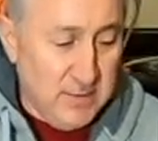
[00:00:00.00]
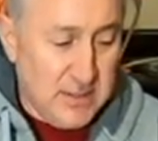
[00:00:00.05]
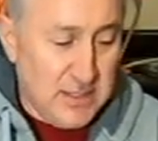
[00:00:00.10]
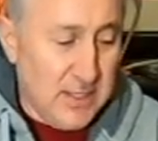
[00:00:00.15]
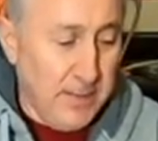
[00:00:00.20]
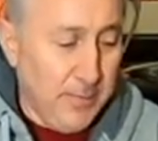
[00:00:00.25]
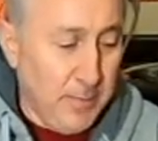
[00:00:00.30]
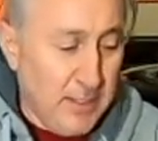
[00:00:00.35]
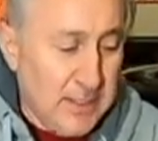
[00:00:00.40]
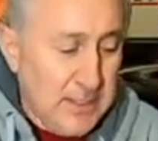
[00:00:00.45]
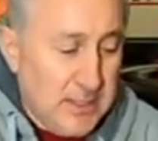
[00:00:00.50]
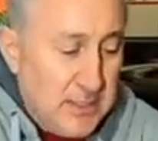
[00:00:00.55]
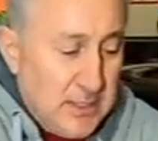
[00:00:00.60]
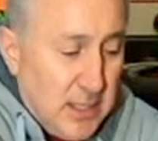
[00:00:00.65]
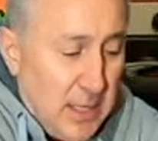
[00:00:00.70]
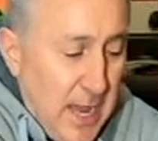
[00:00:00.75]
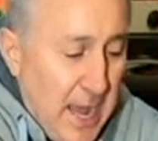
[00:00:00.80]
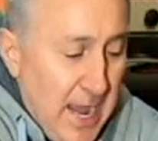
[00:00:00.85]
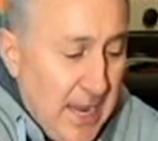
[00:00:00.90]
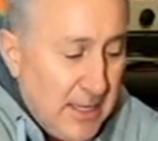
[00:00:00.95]
Simply
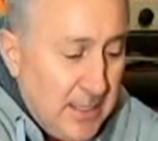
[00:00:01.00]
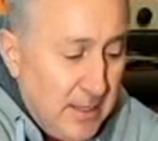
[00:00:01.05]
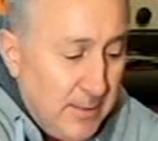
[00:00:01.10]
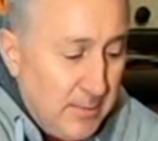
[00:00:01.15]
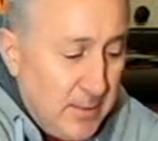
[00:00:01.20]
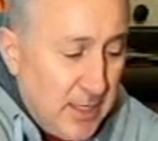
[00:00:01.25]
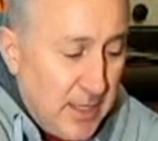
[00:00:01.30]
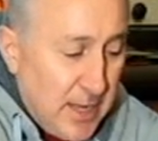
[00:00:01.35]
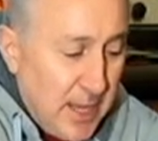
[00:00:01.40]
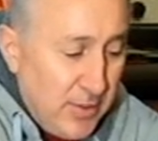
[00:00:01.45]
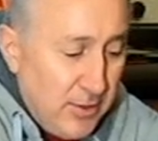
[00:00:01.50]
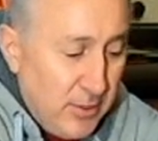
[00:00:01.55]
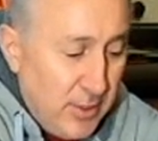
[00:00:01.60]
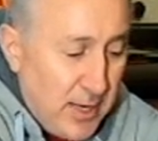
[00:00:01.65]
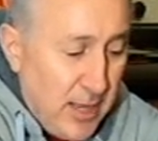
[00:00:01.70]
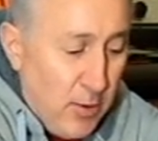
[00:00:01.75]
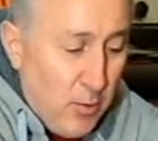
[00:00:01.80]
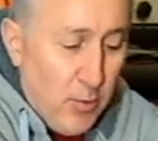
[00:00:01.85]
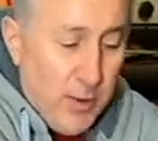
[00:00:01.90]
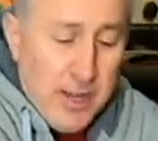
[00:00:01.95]
slide them together.
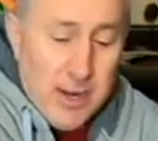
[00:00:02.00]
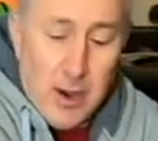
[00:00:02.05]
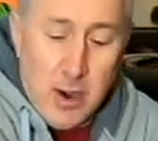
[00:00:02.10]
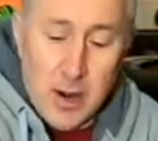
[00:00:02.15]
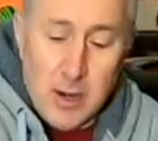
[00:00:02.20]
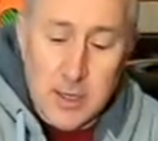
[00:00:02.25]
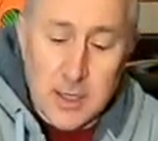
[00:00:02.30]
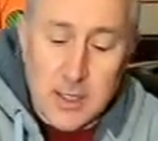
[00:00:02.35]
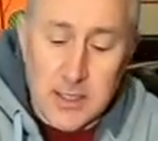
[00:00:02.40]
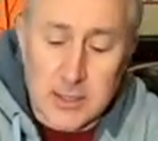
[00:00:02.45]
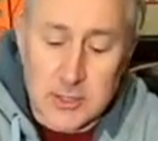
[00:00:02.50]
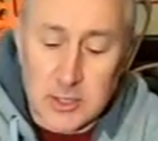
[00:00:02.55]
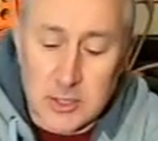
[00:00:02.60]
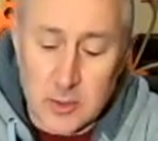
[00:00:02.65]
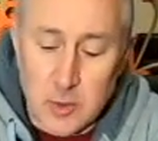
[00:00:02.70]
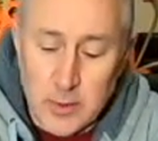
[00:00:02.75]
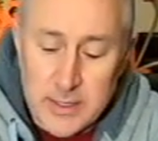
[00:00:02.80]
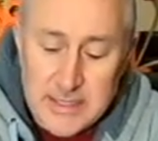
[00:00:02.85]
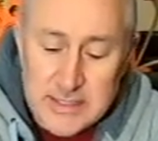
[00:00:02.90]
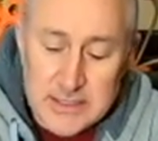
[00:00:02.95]
Now we are going to
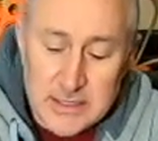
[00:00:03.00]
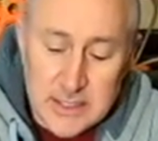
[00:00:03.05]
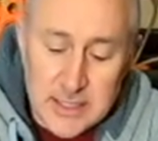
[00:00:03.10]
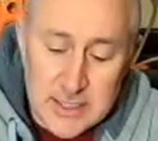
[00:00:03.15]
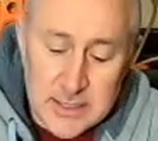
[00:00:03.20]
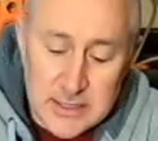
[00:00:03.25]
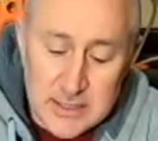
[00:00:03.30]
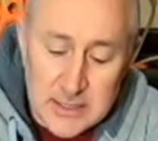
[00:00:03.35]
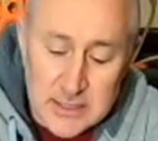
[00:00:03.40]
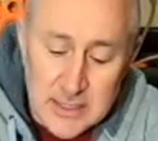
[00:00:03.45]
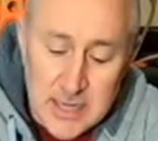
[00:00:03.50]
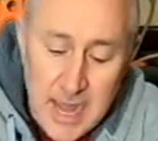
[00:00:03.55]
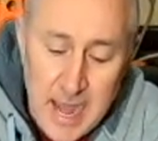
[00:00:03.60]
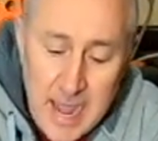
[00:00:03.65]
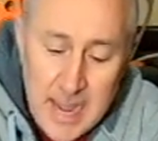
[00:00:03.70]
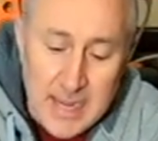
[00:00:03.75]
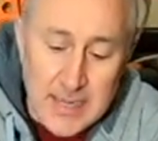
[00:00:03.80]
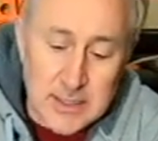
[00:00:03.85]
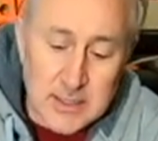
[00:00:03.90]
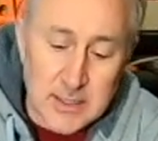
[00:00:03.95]
squeeze things
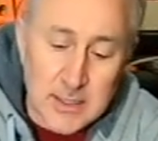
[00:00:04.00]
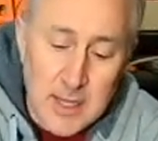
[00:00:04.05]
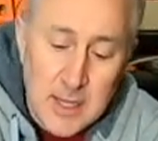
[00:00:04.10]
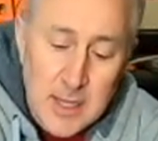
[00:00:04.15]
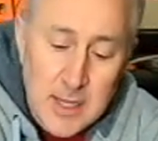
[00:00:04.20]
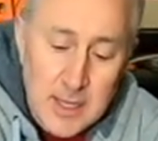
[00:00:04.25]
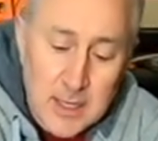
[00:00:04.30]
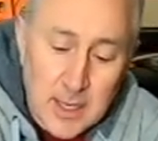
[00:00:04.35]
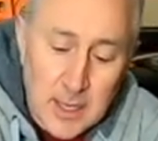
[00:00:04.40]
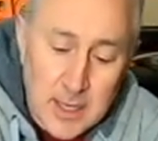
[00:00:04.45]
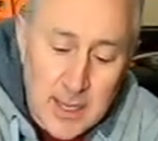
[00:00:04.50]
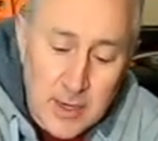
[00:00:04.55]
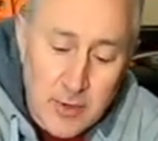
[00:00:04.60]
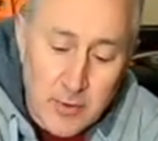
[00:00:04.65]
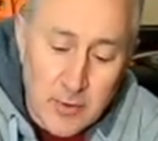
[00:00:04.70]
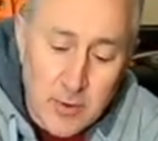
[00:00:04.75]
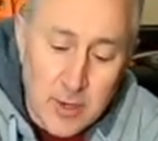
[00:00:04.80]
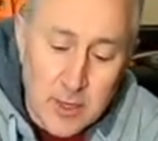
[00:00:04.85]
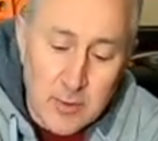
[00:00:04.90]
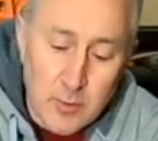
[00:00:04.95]
tight
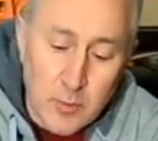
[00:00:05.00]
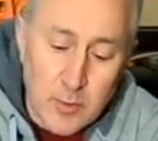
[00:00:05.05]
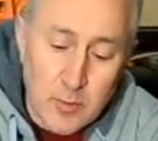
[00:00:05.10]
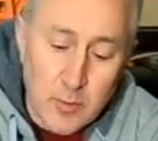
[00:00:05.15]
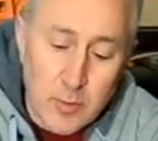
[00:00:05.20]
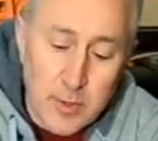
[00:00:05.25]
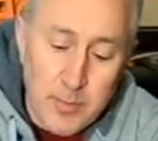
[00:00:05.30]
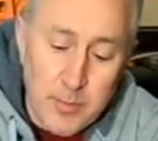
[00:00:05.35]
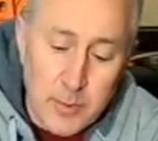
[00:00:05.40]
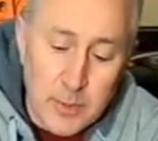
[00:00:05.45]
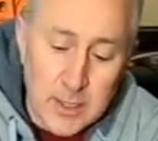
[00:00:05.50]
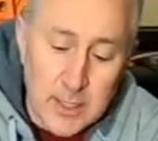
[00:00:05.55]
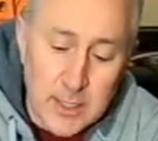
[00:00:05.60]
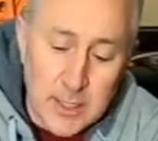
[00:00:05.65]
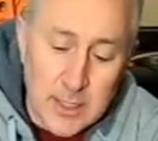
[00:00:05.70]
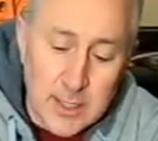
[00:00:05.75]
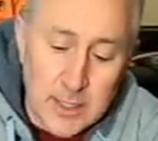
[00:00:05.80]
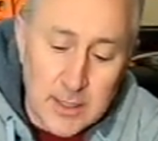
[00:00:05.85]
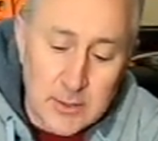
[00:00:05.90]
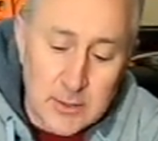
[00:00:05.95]
later on when we put
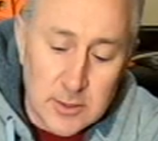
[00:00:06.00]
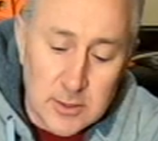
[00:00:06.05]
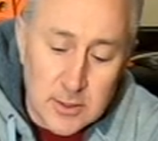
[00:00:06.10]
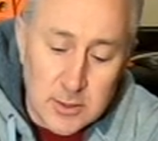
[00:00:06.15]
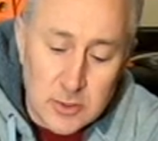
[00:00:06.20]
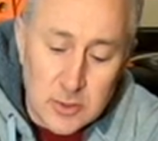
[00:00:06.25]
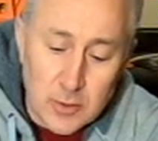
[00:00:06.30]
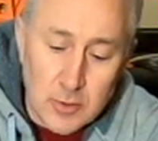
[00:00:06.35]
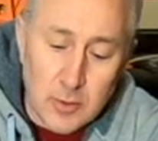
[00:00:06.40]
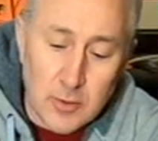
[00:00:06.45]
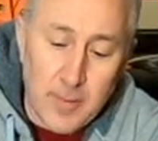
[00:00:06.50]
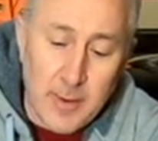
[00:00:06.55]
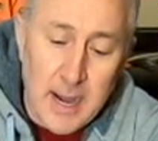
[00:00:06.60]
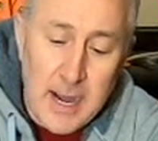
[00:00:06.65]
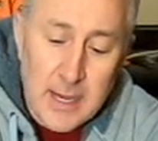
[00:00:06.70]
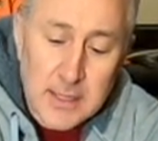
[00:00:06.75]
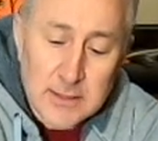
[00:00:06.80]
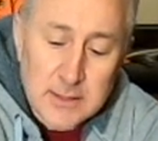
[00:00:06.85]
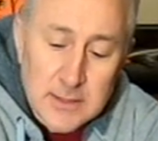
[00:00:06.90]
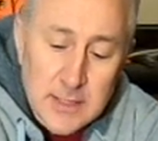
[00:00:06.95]
it into the
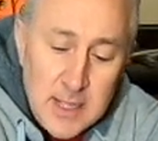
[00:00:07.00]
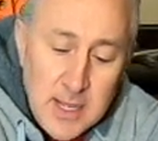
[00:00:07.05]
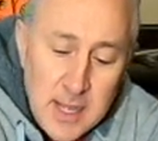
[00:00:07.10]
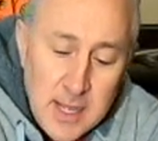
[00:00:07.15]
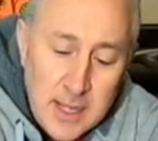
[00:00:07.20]
toolbox.